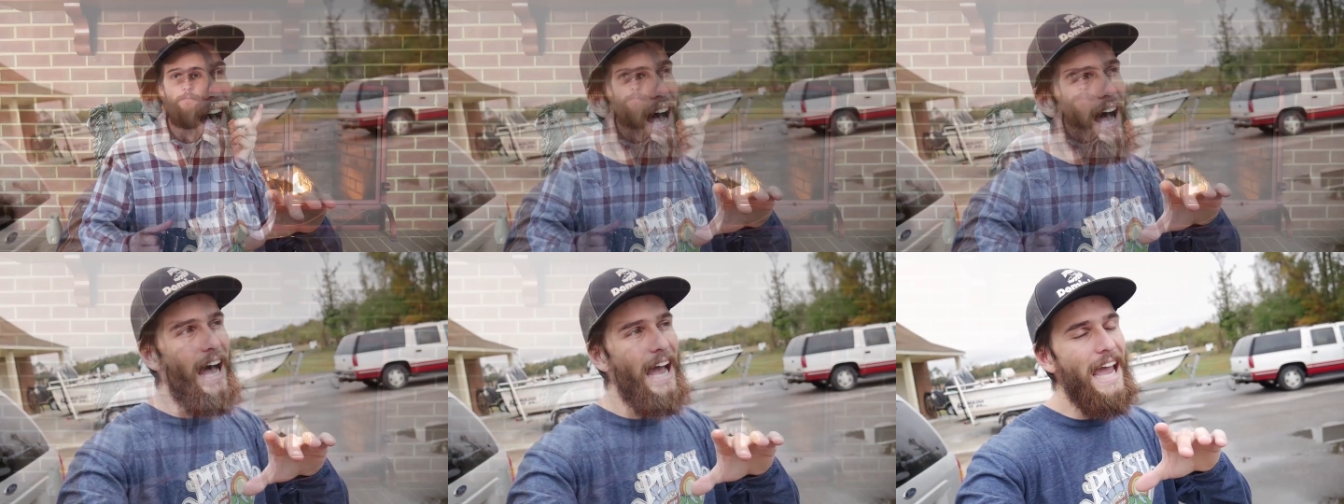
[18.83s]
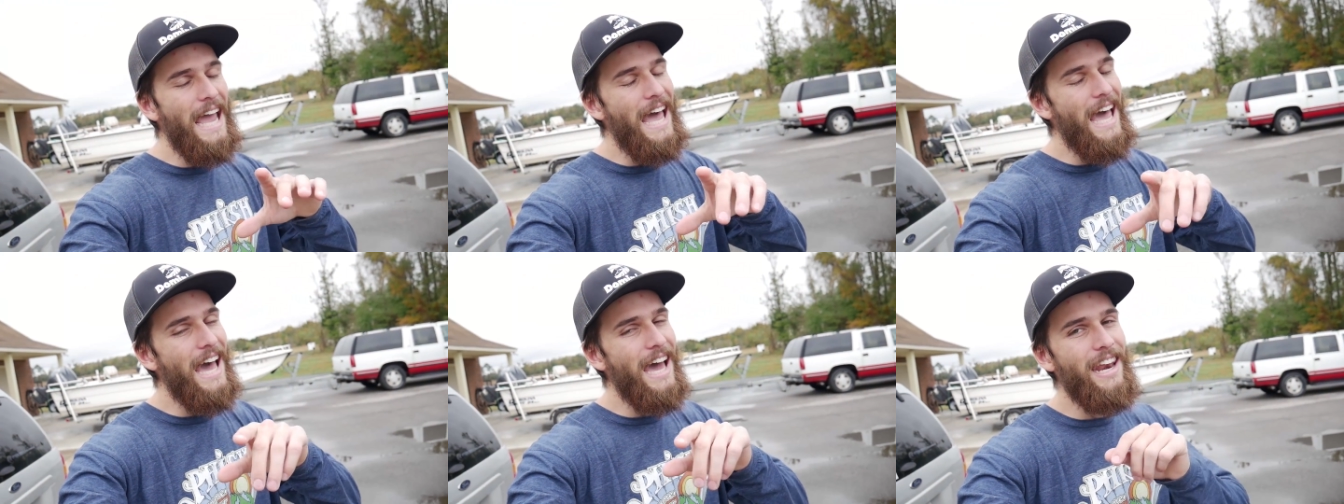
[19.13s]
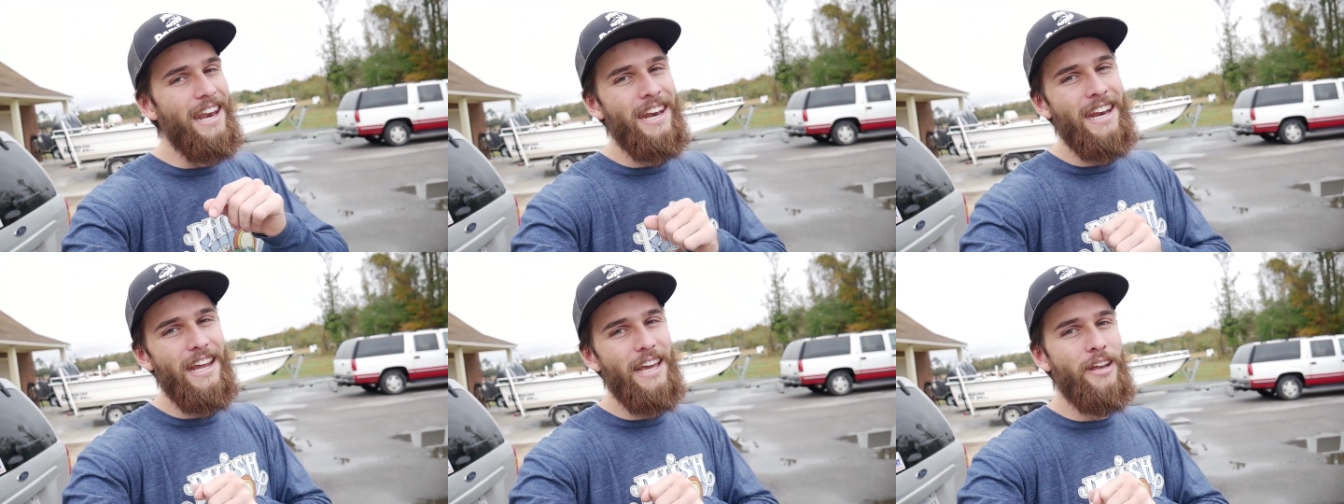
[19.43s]
I
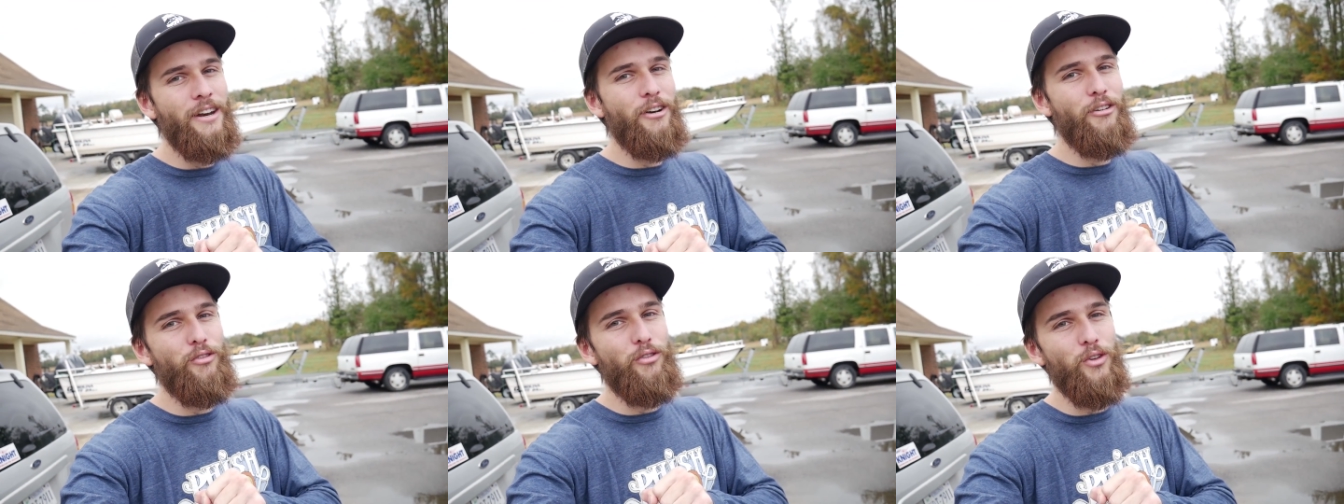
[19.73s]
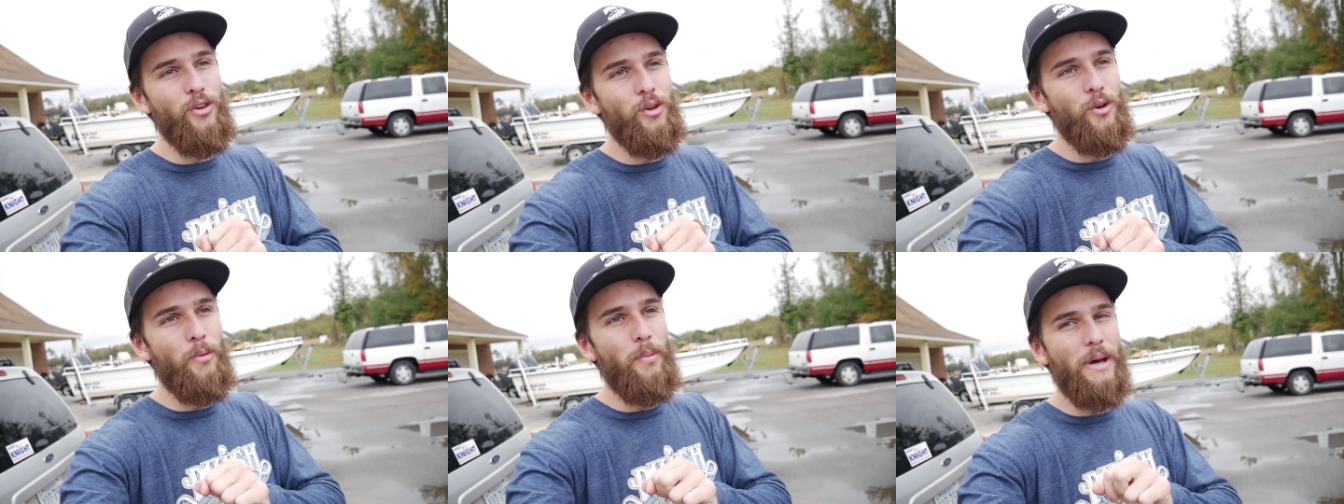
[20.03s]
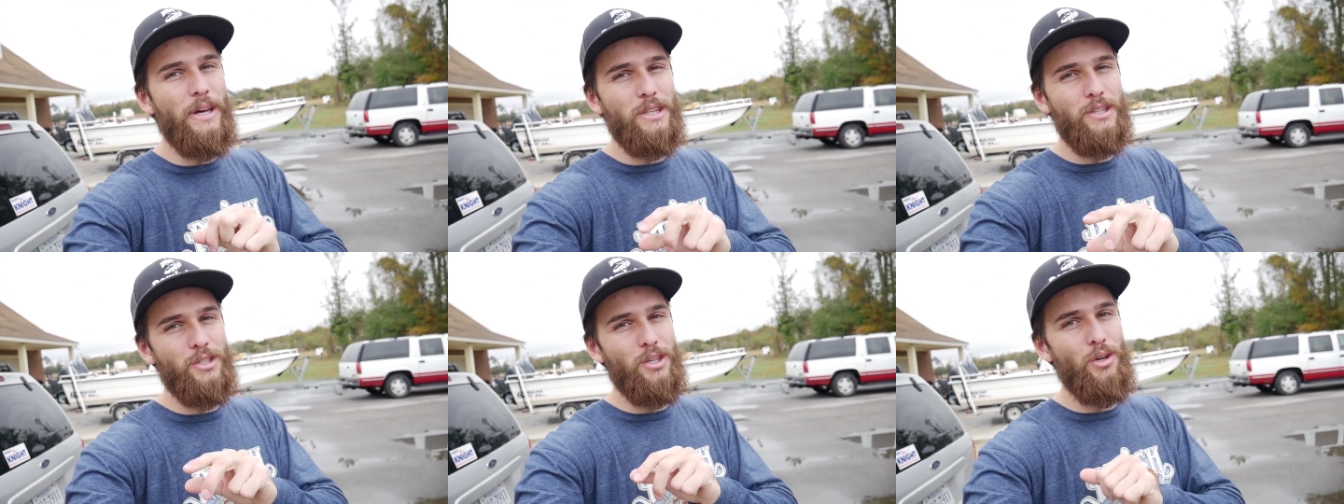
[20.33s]
had an interview
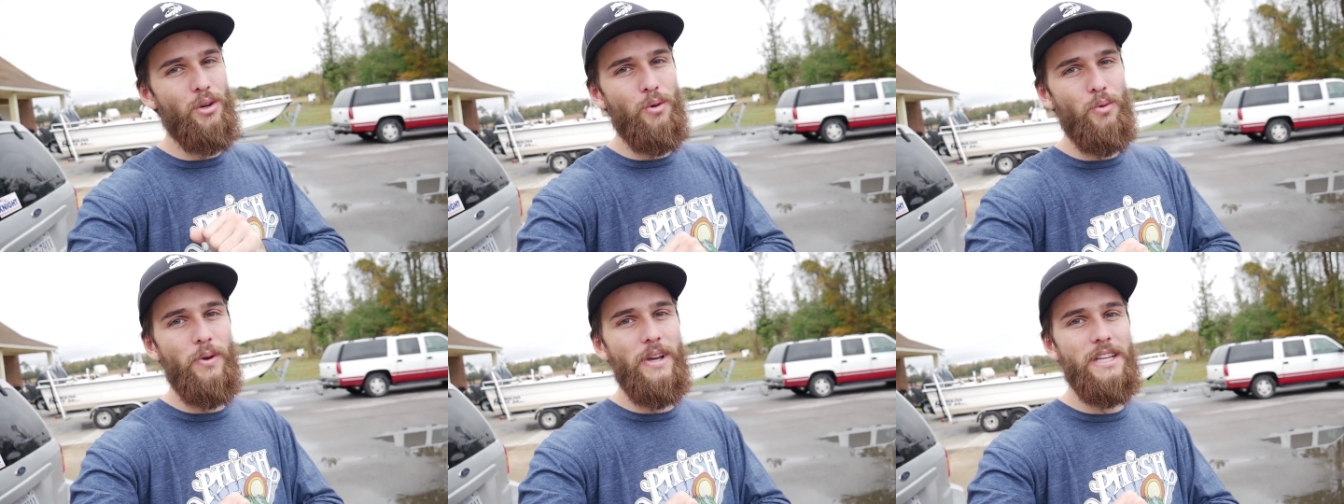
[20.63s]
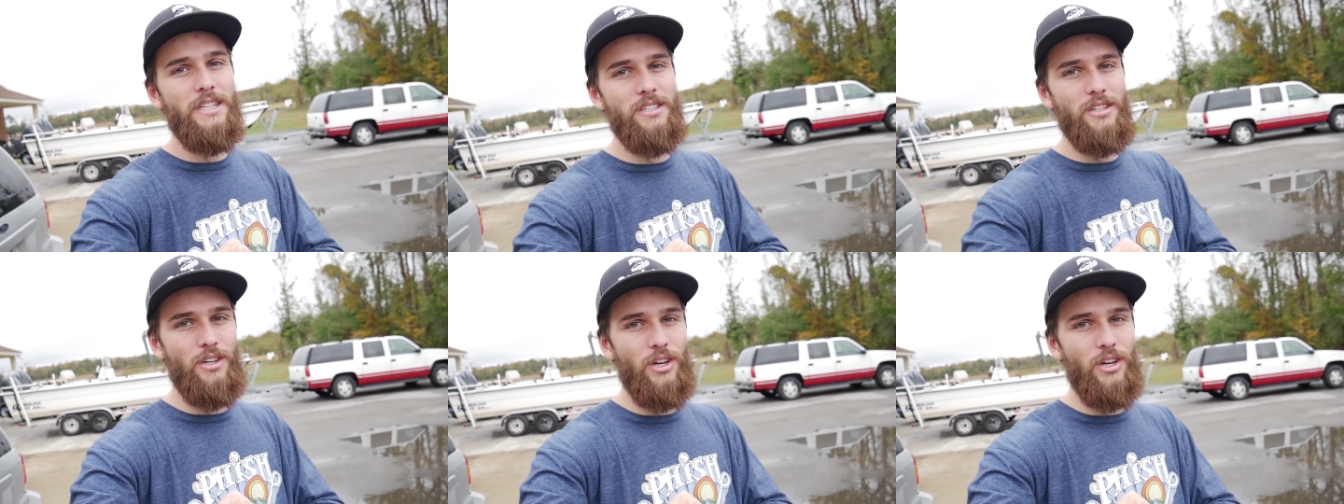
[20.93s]
about two weeks